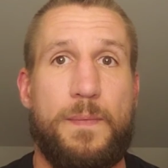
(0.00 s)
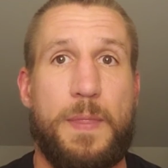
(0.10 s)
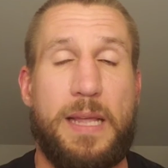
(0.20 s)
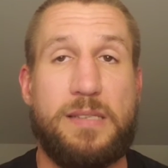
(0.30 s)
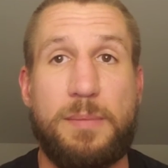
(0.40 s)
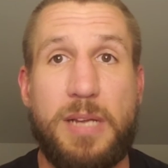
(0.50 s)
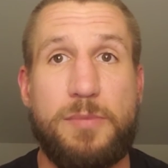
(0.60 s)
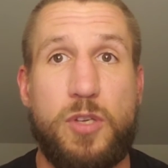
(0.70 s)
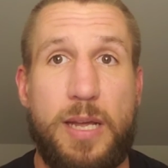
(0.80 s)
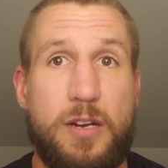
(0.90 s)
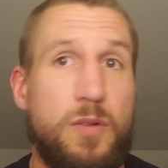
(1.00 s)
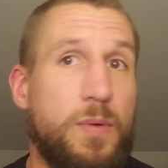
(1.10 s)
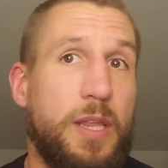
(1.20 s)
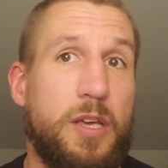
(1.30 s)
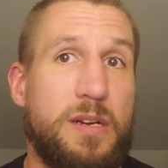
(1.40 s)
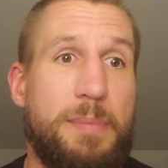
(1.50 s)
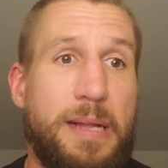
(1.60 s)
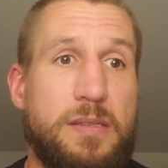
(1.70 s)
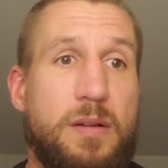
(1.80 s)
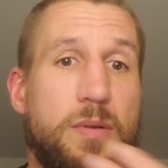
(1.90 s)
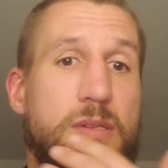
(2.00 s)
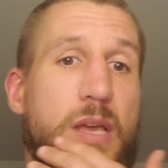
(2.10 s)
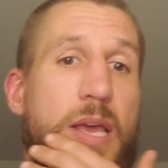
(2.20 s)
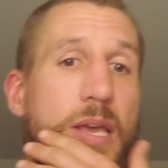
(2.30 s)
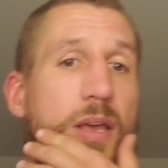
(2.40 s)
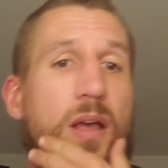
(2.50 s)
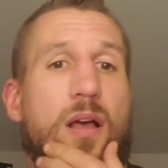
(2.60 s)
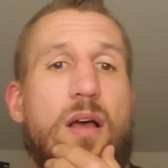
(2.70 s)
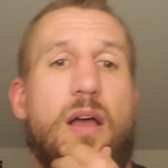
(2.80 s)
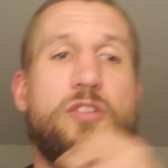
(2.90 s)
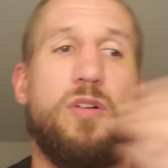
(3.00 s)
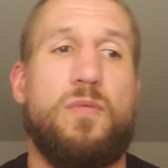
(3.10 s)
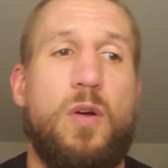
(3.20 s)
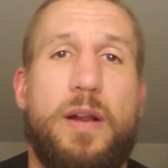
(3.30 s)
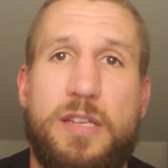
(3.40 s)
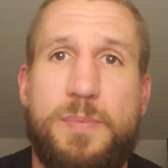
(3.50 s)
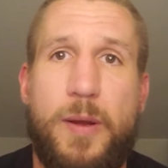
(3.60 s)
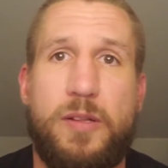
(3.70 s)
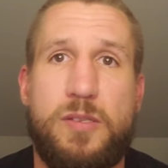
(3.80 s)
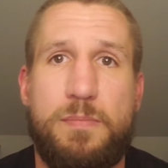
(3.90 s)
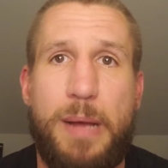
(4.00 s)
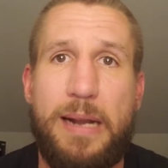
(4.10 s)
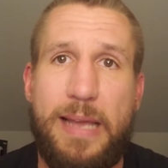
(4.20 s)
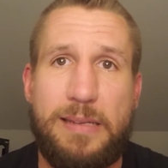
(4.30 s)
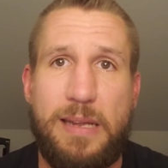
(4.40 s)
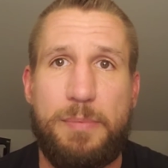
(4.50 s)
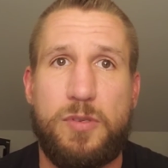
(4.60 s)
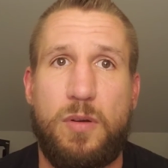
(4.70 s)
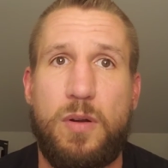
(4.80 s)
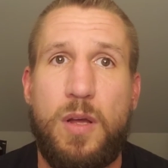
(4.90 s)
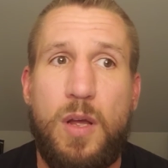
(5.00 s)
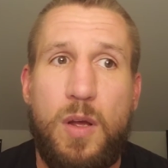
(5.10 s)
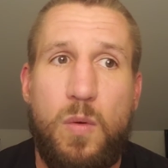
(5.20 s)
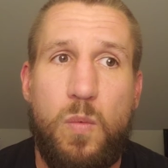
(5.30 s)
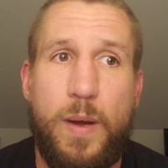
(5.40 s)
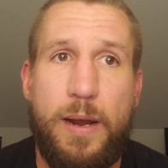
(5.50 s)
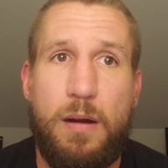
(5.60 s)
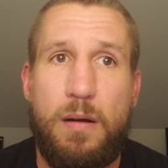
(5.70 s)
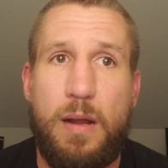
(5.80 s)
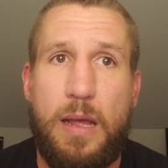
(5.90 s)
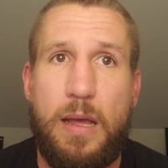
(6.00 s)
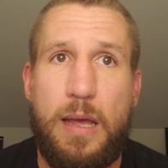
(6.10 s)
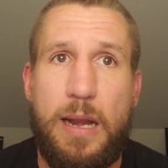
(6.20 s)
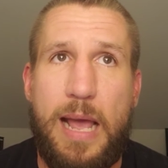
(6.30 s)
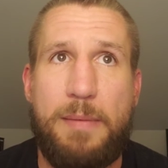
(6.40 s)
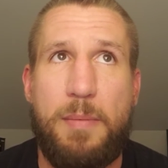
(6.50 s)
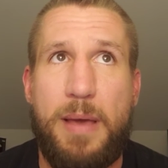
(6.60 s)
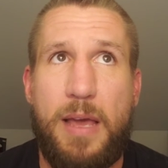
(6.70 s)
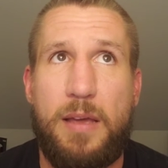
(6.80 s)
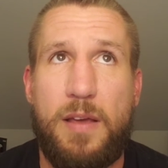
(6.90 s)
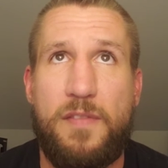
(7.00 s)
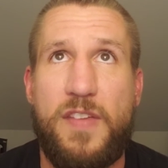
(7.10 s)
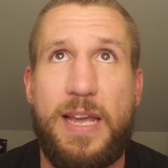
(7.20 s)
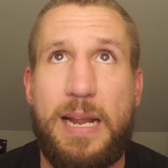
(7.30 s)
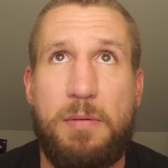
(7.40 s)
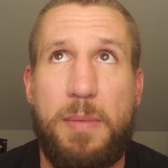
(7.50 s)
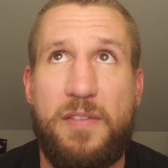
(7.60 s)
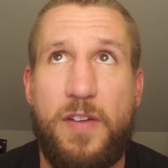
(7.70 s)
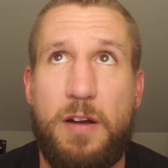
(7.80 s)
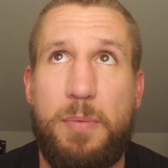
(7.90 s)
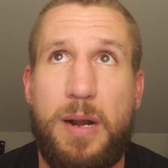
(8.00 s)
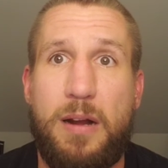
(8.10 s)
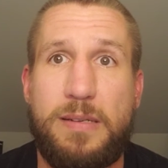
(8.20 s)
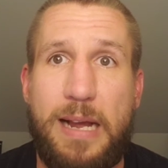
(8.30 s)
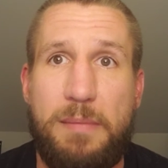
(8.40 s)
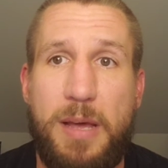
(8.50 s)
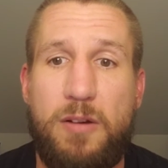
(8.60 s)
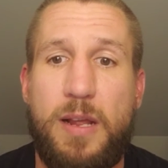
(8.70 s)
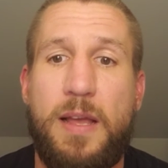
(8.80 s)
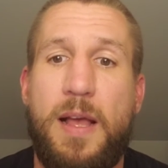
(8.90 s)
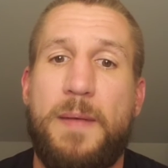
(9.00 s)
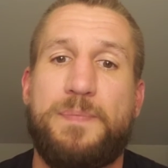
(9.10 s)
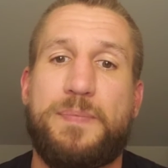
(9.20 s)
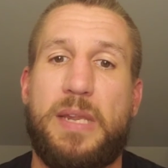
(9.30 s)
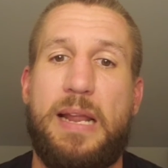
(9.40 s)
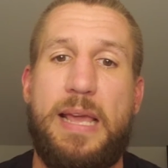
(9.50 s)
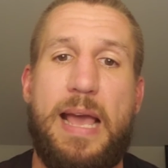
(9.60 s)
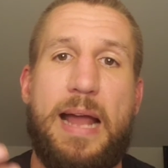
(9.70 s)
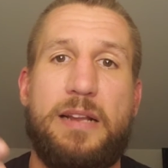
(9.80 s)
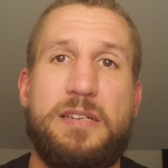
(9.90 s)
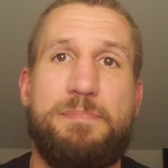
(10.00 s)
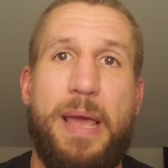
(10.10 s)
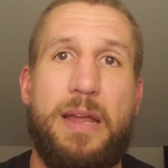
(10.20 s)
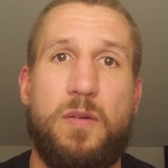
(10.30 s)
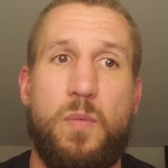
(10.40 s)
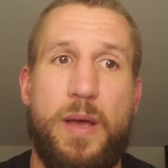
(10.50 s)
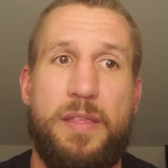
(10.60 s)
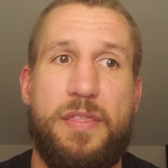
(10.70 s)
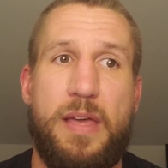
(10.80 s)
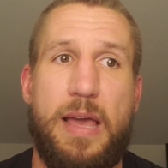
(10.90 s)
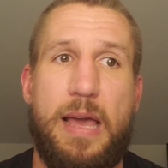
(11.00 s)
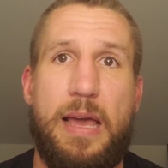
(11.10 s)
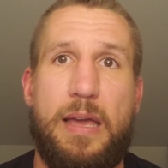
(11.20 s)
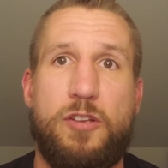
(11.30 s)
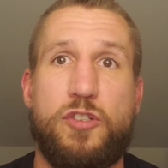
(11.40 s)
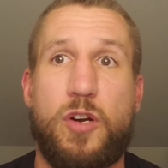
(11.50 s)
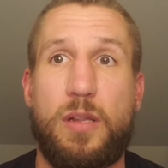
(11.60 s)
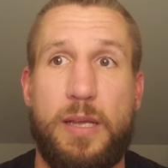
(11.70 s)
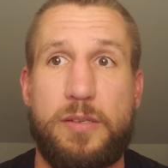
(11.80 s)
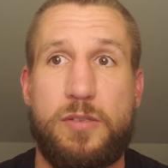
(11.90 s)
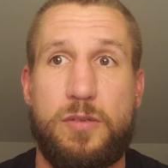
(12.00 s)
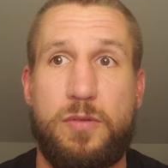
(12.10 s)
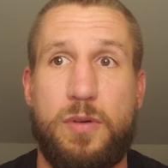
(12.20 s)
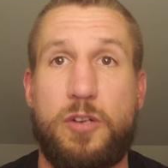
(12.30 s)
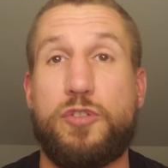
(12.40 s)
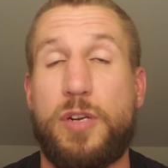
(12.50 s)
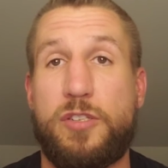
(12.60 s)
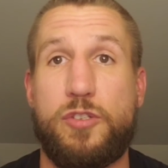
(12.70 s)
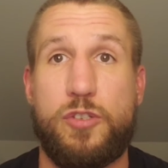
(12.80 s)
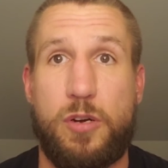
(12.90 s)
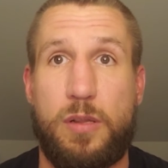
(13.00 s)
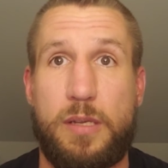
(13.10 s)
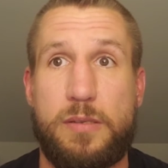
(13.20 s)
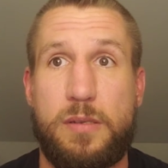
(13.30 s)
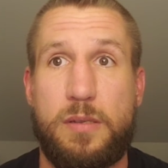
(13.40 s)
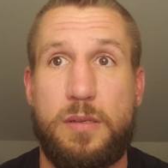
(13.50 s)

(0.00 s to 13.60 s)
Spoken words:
And sometimes you get into really good debates. There was a Joe Rogan Experience podcast episode where a vegan MMA fighter put out a documentary, and he had a debate with a nutrition journalist,